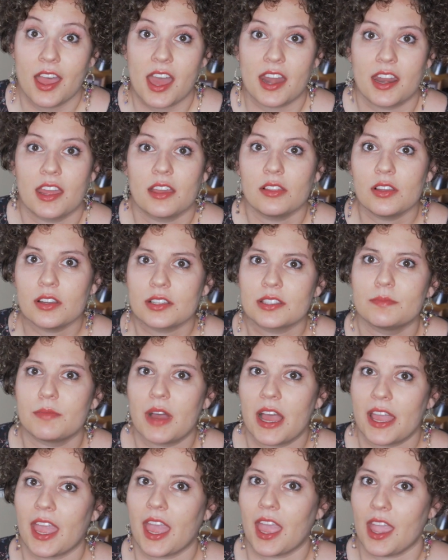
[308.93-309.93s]
And I looked
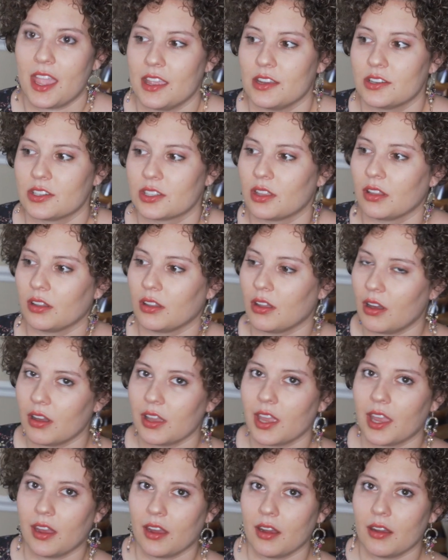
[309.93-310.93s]
my age. The
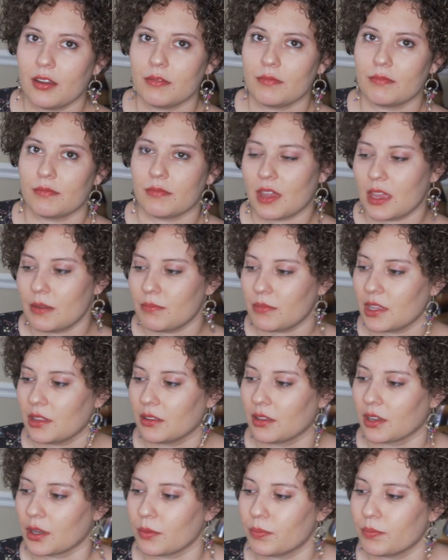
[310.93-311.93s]
long hair made me
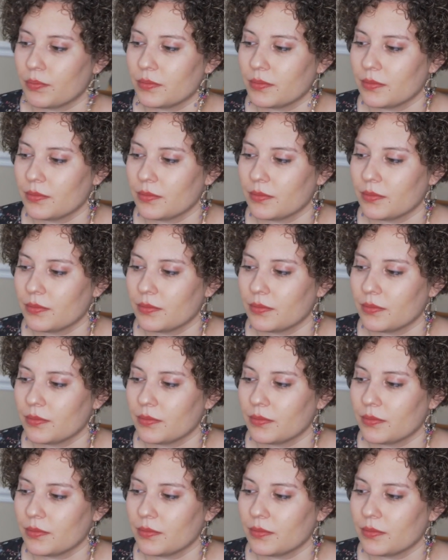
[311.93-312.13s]
look